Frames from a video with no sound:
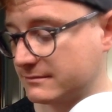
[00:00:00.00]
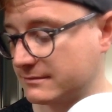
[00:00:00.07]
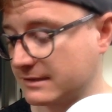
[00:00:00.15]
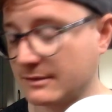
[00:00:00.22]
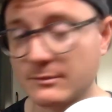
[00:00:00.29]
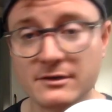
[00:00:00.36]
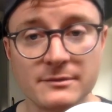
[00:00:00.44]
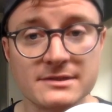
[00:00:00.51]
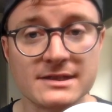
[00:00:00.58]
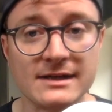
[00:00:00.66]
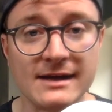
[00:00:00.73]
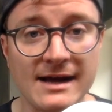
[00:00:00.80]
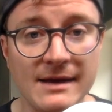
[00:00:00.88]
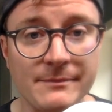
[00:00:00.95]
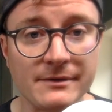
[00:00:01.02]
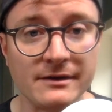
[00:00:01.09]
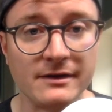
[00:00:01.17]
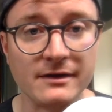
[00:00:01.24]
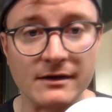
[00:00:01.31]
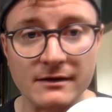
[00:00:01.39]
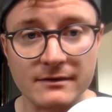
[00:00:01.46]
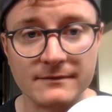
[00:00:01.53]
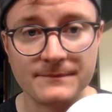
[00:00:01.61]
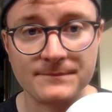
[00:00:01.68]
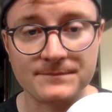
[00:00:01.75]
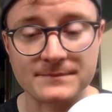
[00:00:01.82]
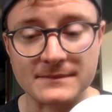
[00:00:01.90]
I wonder what's going to happen here.
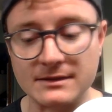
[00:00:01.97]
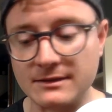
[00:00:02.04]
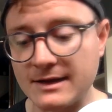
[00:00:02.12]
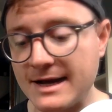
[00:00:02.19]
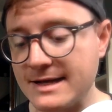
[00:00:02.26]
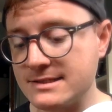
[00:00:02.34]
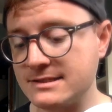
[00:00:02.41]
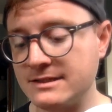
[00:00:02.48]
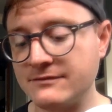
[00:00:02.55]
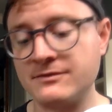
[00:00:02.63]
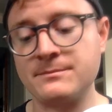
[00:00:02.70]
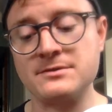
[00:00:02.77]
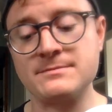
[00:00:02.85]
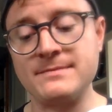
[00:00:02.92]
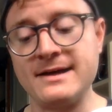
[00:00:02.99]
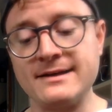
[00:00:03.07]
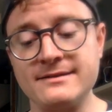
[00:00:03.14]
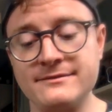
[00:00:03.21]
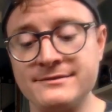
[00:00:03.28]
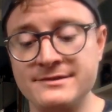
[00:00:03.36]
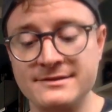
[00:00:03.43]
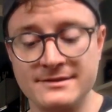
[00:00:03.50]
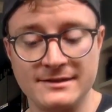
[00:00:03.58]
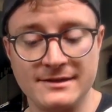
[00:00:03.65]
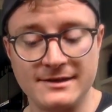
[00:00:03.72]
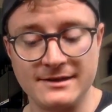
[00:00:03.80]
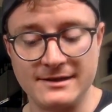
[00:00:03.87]
Lots of different perspectives,
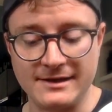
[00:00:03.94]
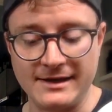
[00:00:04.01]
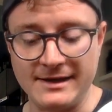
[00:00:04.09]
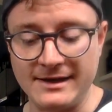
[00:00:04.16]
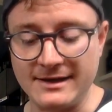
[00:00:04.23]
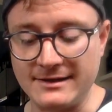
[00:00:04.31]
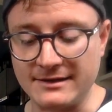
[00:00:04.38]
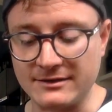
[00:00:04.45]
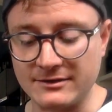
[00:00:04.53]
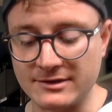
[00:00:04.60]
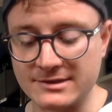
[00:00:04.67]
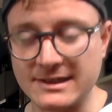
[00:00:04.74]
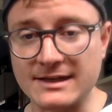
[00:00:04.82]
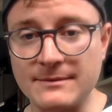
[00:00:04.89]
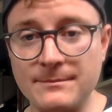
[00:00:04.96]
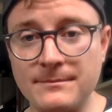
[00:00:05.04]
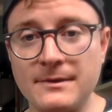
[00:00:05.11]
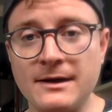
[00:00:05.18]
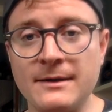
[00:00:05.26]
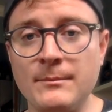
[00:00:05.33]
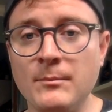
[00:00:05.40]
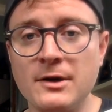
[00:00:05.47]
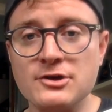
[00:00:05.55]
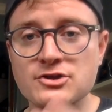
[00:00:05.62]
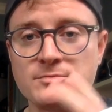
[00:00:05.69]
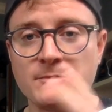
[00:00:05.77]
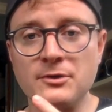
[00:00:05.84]
and it looks like a, a
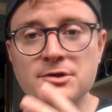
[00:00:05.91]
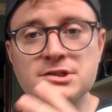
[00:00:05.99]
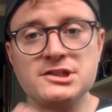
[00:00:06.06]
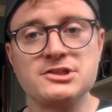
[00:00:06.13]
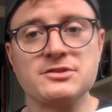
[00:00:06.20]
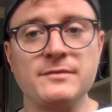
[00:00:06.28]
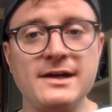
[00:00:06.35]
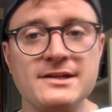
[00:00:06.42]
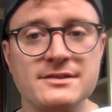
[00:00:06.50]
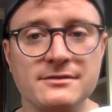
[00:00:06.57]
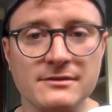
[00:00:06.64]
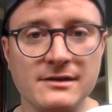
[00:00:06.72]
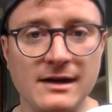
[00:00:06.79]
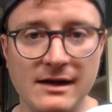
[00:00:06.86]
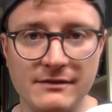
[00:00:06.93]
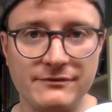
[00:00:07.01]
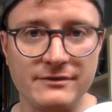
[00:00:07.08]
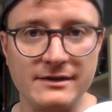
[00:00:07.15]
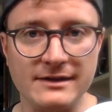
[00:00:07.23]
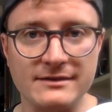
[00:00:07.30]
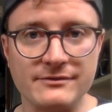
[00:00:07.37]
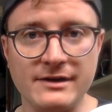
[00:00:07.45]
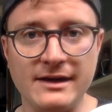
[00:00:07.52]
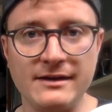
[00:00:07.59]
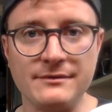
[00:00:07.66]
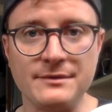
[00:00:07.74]
much more situational conflict, right?